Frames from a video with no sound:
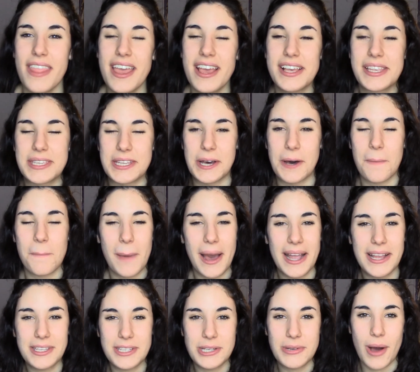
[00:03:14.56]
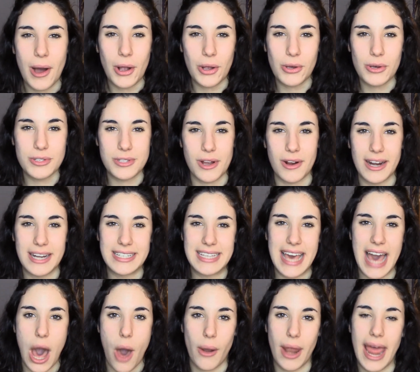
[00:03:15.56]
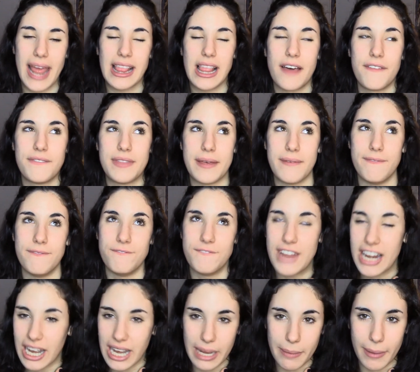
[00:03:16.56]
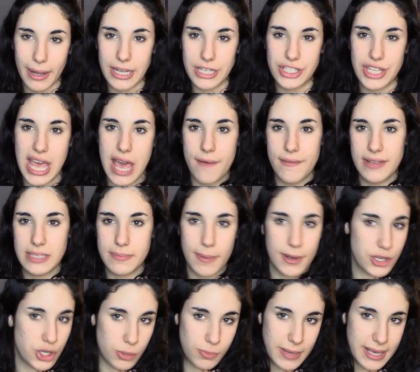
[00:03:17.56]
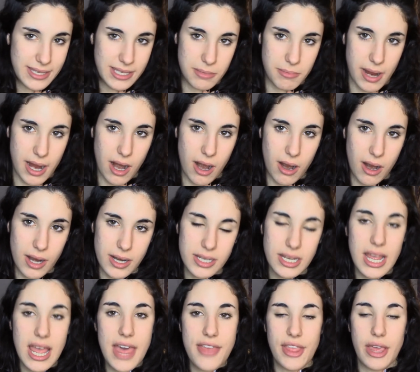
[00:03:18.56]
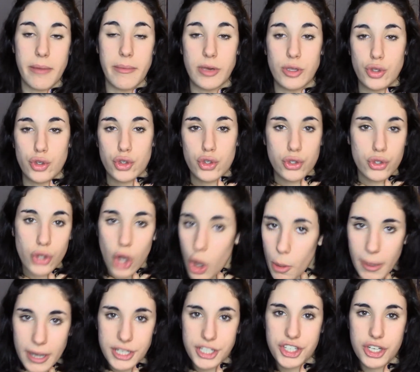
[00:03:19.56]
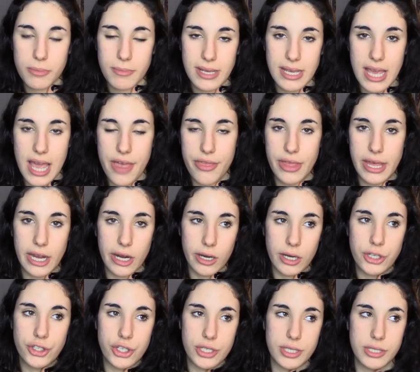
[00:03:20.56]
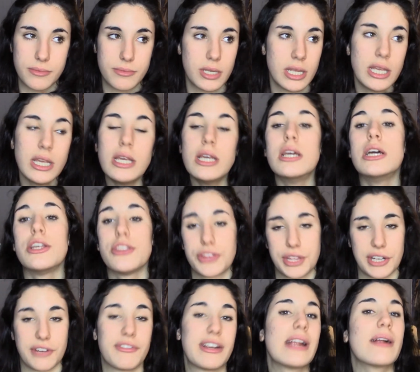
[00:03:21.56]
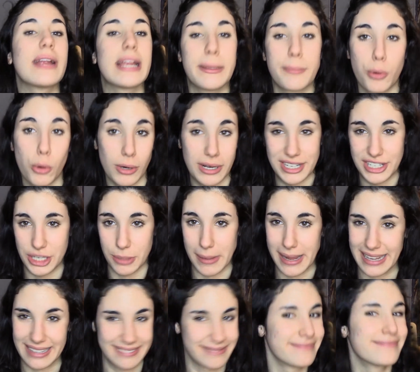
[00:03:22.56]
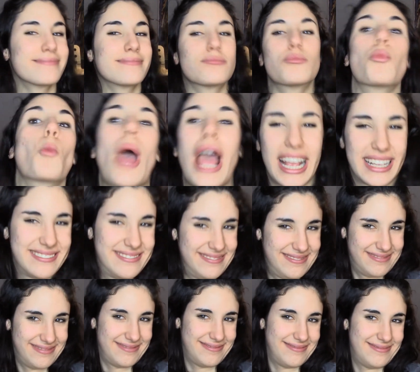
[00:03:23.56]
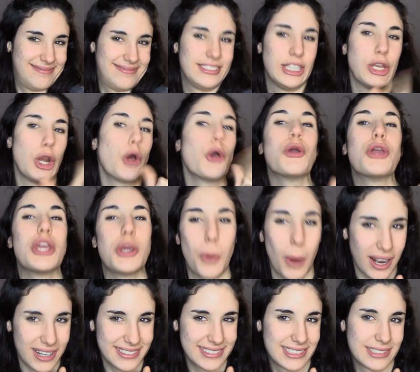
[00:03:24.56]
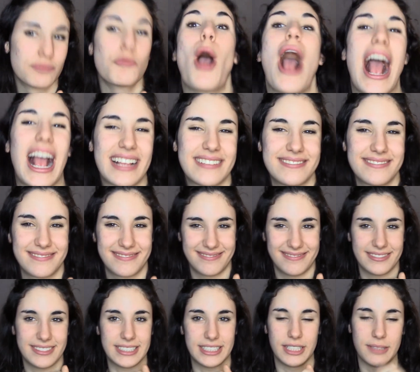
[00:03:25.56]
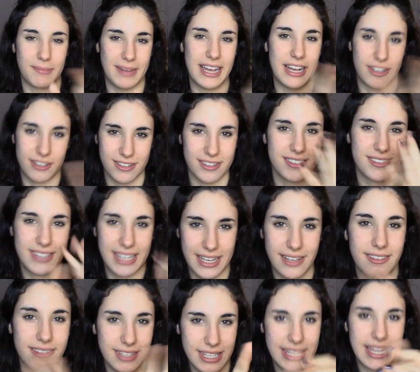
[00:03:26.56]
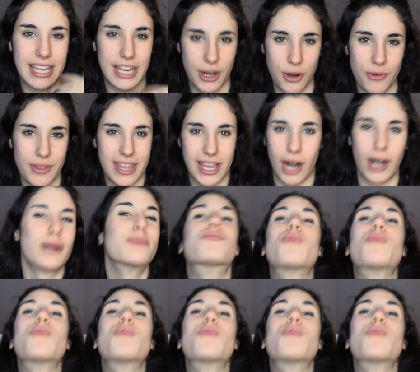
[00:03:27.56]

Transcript: So my two uncles are in town. I love them very much. They have a special place in my heart. They mean so much to me, and they're very important to me. You know who you are. My uncles, they know who they are.